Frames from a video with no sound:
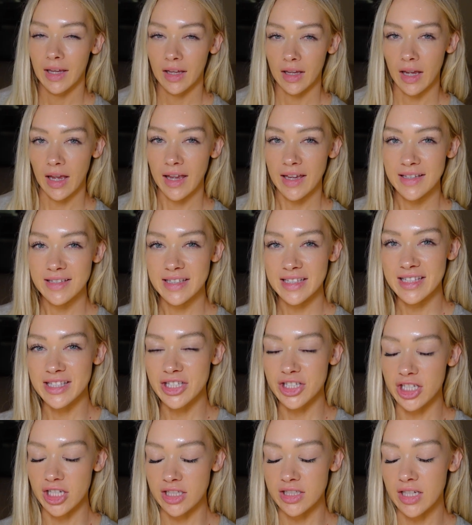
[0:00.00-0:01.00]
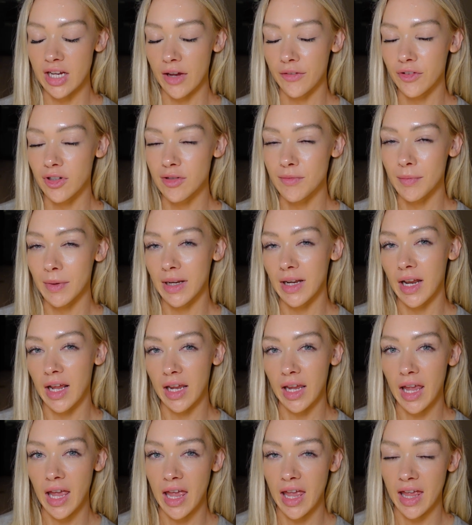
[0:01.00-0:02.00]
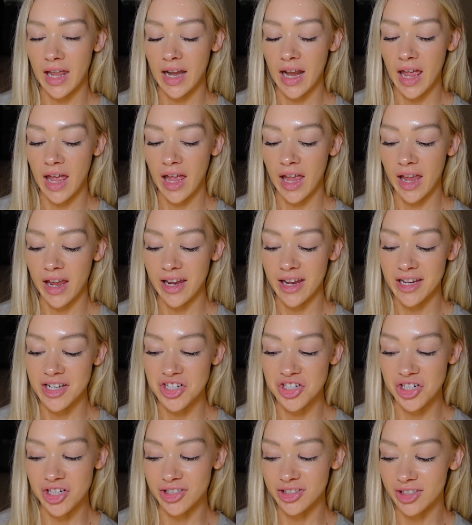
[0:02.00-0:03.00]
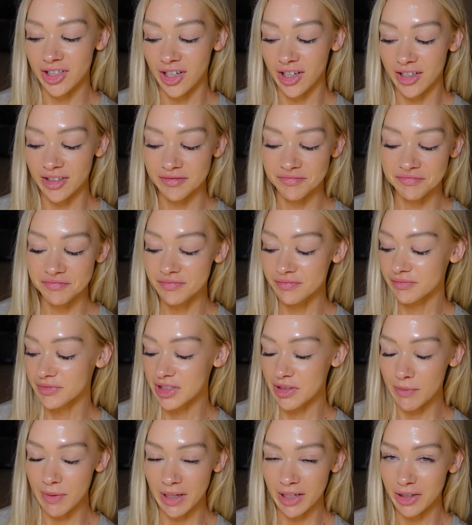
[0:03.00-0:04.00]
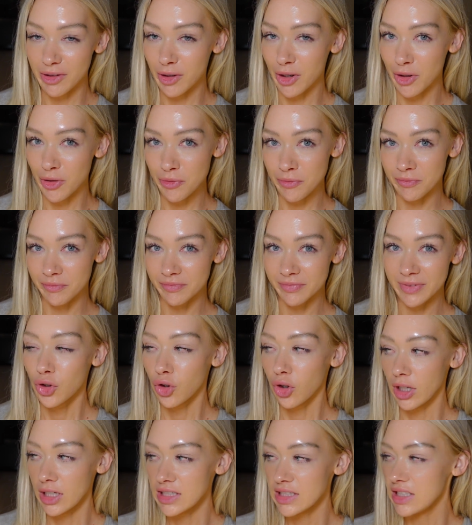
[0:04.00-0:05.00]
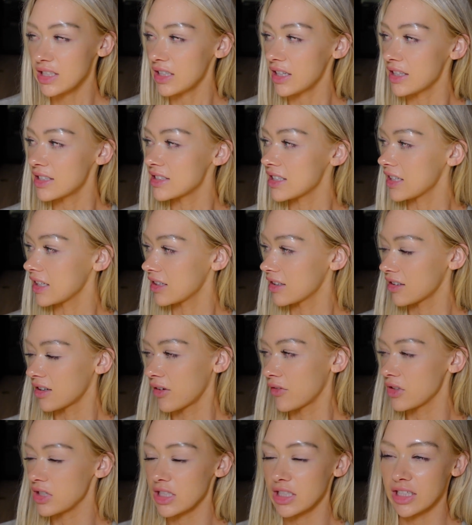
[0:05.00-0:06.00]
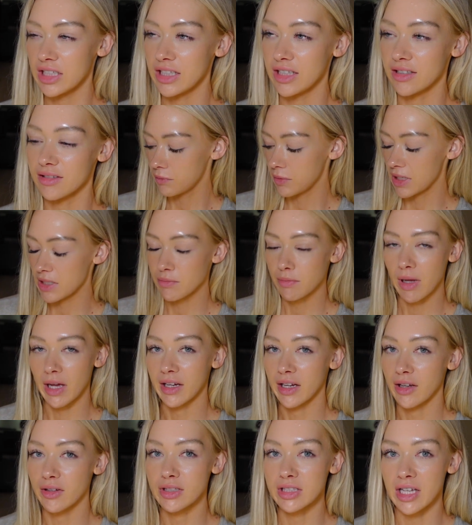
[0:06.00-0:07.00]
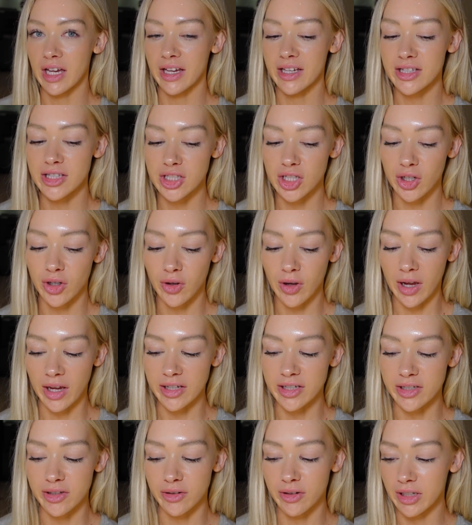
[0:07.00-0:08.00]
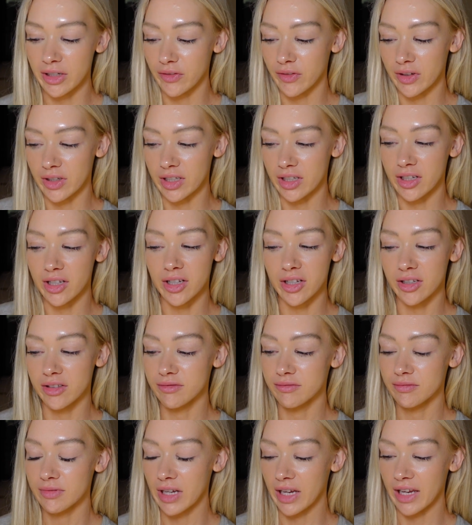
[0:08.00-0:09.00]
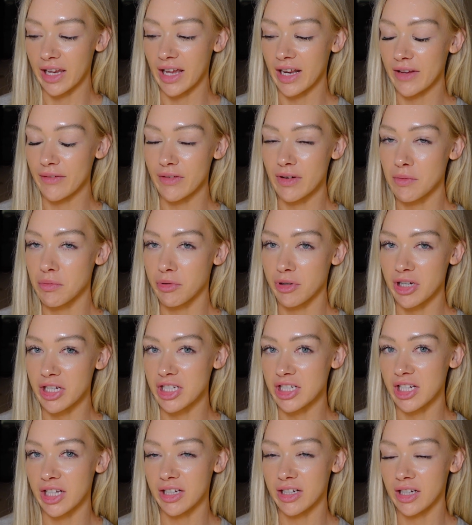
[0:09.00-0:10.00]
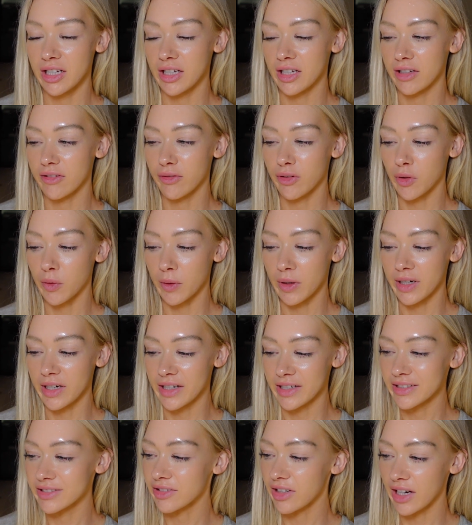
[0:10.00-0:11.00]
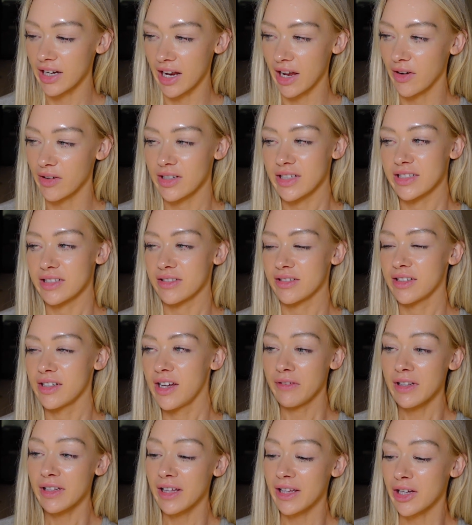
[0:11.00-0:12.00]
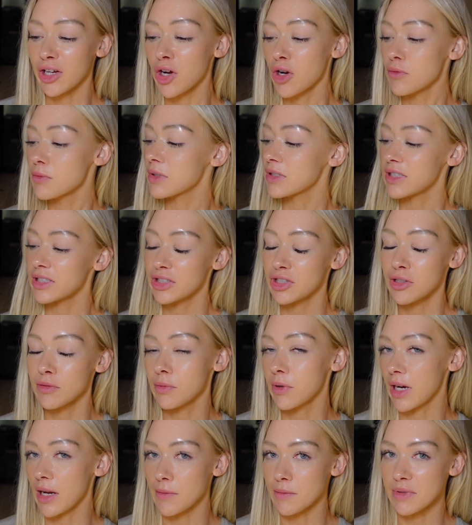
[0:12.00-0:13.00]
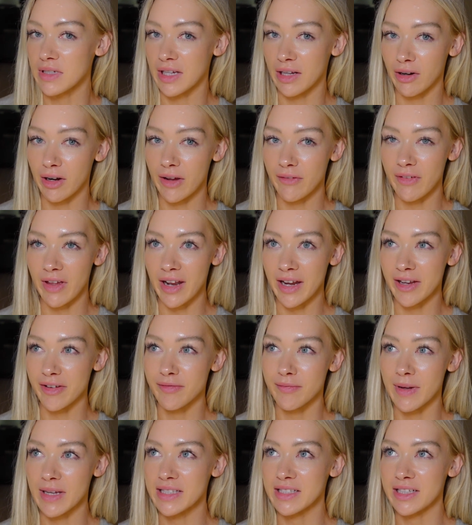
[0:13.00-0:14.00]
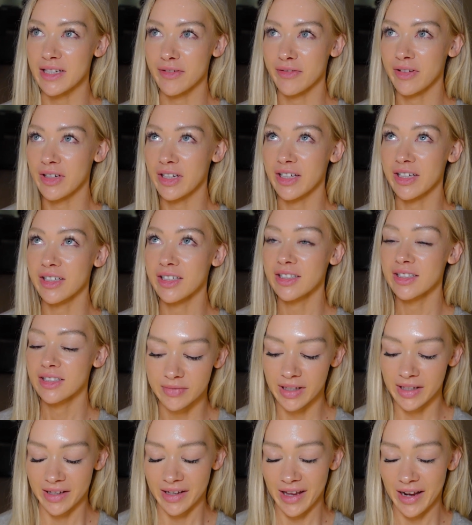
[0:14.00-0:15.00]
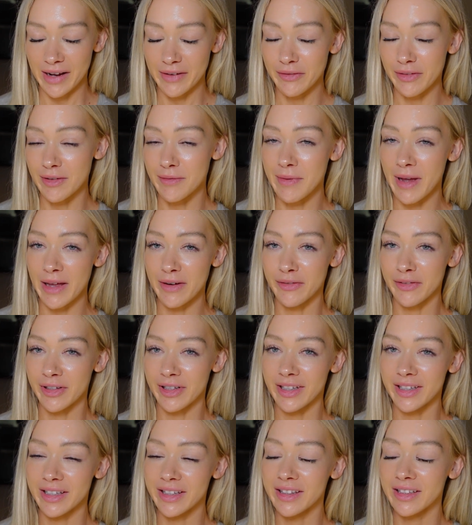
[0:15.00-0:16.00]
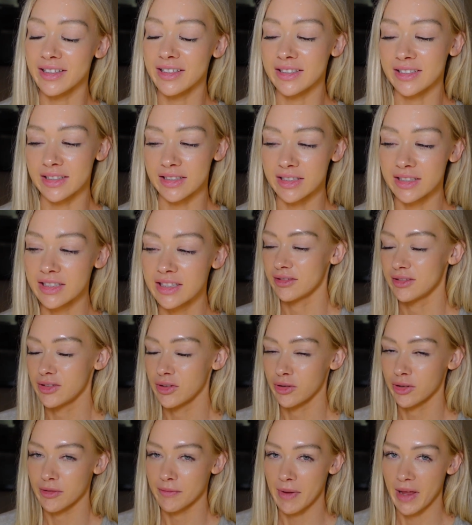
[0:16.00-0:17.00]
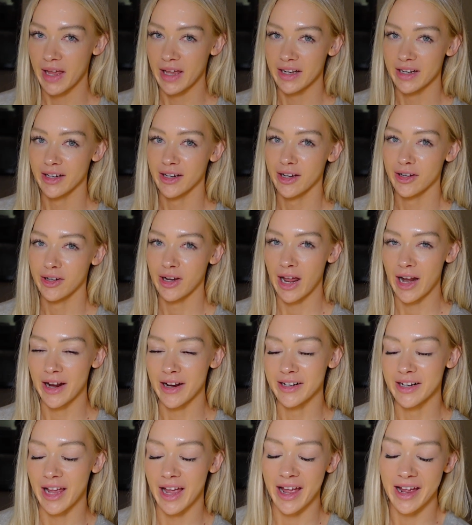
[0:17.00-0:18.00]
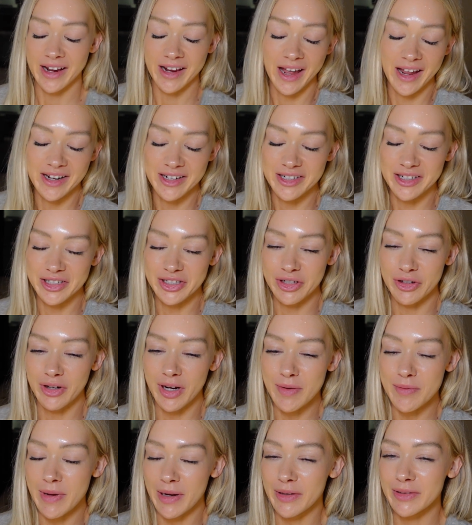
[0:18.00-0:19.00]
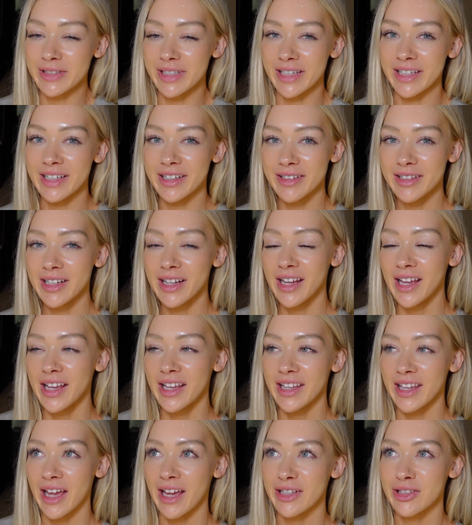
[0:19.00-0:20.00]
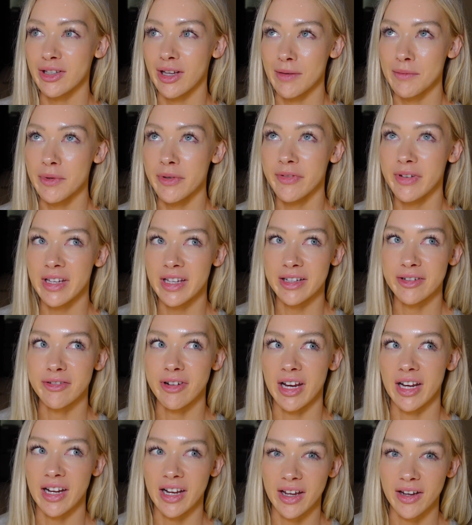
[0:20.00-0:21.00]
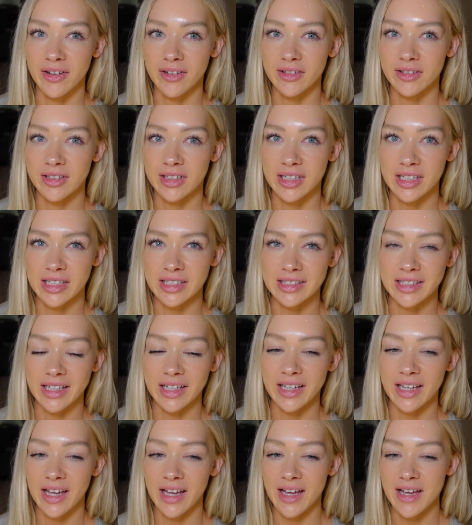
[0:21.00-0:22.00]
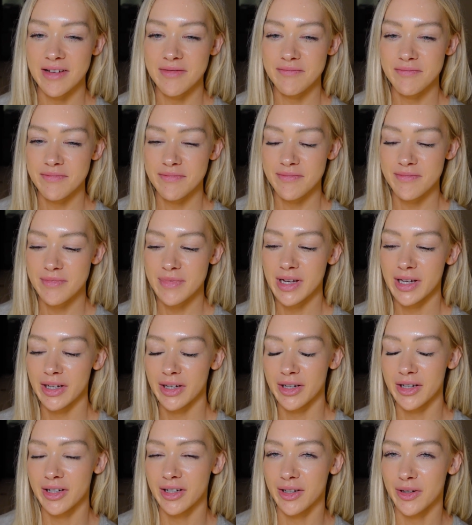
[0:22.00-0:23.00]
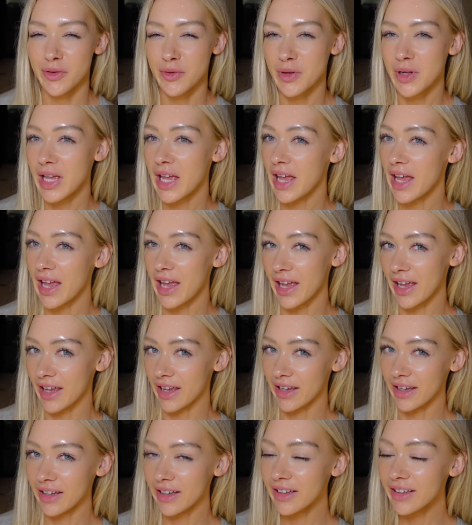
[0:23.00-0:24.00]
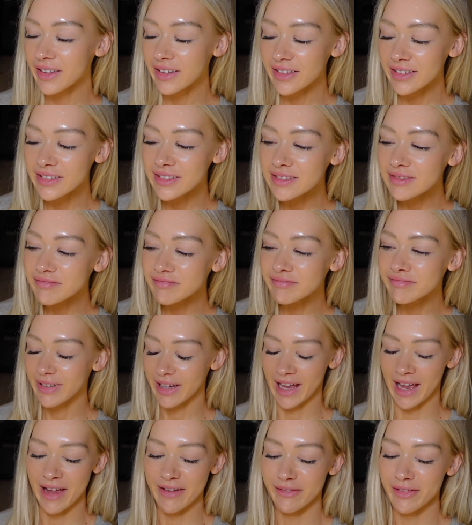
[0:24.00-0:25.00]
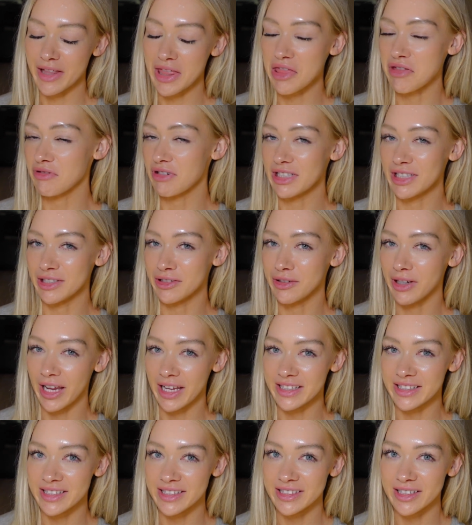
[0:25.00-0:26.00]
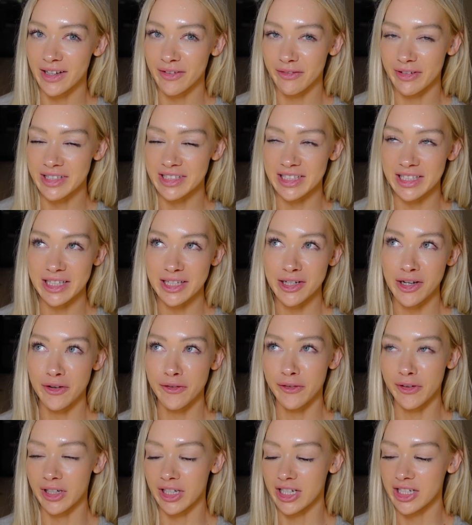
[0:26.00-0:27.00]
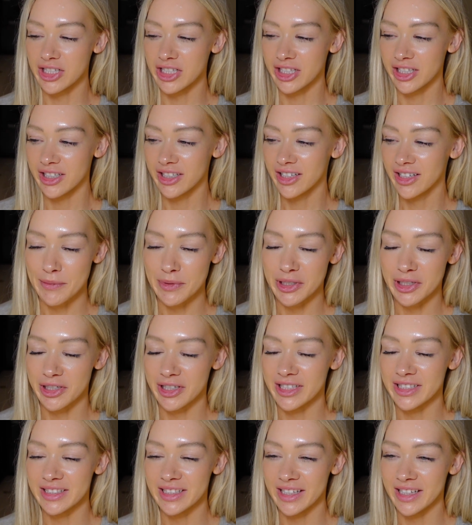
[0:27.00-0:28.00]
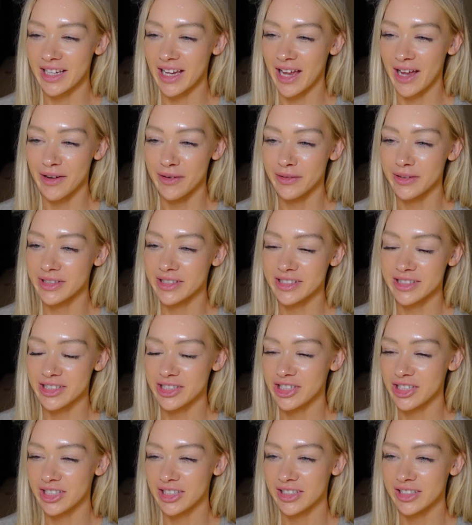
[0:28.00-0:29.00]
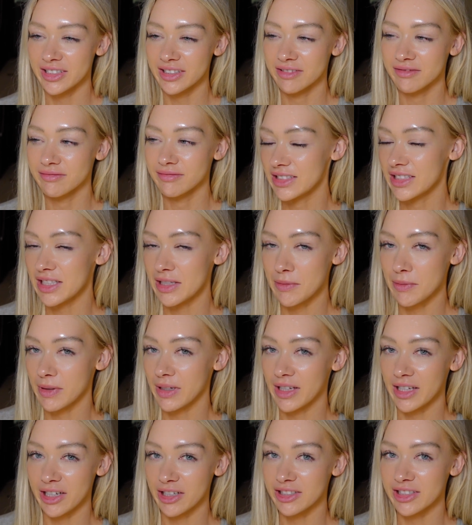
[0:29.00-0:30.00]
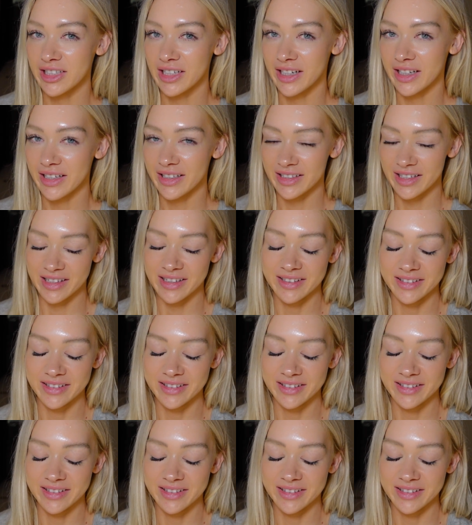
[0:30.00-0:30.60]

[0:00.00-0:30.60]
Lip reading: Hey guys, it's just after midnight and I just got to my new home. Crazy. It's obviously pitch black outside, so I can't even appreciate it for what it is right now. It doesn't feel like home because it's super empty. I don't have any of my stuff here. And I feel bad for the doorman. I kind of just showed up and I was like, yeah, so I'm moving in right now. And he's like, okay. I have 3 suitcases, obviously no furniture. I'm sure he's like, how is she sleeping here tonight?